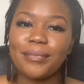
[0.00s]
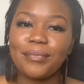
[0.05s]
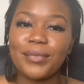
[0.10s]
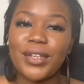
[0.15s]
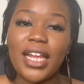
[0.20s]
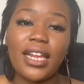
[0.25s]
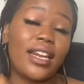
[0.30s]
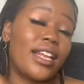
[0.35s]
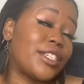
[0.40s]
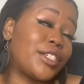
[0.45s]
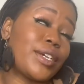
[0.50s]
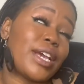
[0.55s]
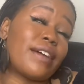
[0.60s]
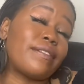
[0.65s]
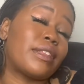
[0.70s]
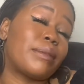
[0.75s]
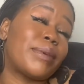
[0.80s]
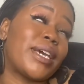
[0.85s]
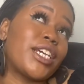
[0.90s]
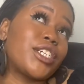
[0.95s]
unless you have
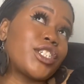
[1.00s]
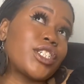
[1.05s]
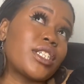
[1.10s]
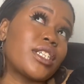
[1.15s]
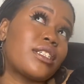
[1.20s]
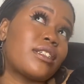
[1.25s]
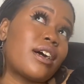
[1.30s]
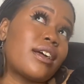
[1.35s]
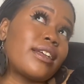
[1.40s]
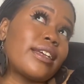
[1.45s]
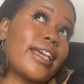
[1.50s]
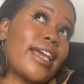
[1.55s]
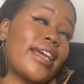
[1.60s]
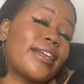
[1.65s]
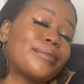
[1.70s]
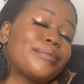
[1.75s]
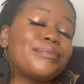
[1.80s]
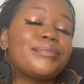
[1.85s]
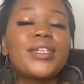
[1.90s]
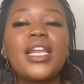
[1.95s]
the patience to start
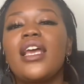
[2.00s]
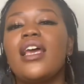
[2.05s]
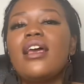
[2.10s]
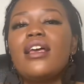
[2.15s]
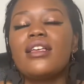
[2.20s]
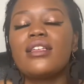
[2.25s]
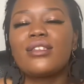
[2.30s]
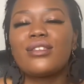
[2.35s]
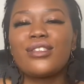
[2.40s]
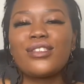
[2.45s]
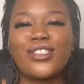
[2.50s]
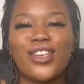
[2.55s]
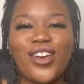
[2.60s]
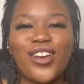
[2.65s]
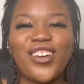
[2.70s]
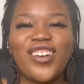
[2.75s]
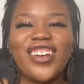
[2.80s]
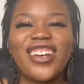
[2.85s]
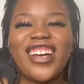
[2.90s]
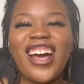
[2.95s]
again.
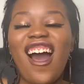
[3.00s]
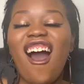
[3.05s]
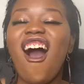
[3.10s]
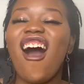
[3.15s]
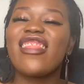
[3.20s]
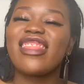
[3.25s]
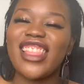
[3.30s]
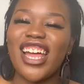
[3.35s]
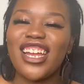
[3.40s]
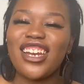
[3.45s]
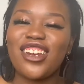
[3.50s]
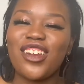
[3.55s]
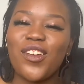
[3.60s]
So on that note,